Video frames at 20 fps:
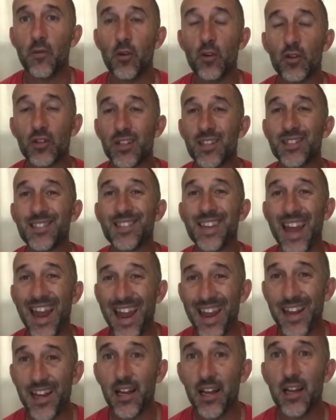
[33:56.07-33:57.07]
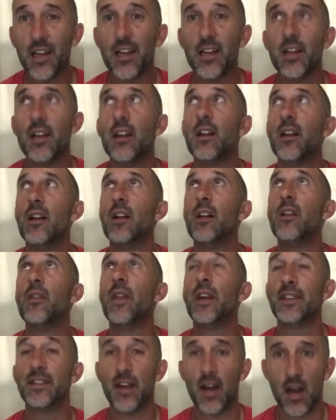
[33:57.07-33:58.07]
just take
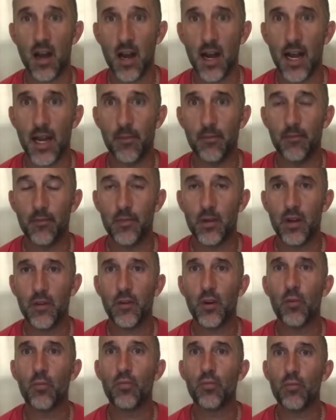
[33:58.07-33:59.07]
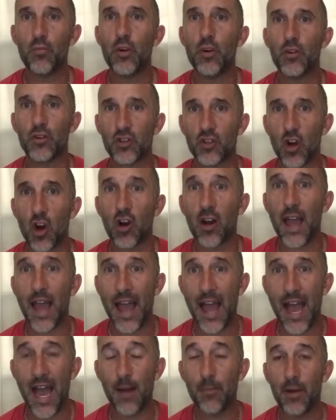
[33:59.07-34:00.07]
the time, if you'll start a
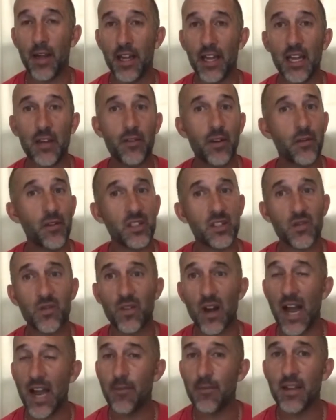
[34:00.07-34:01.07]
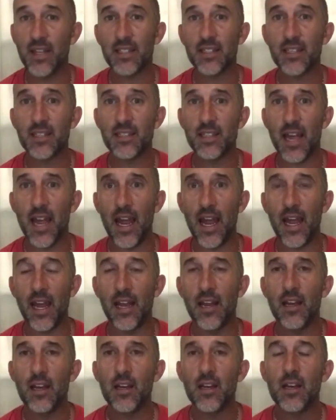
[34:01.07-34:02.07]
habit, even if it's 5 minutes a day,
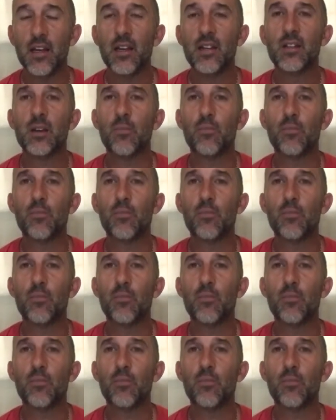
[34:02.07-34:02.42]
to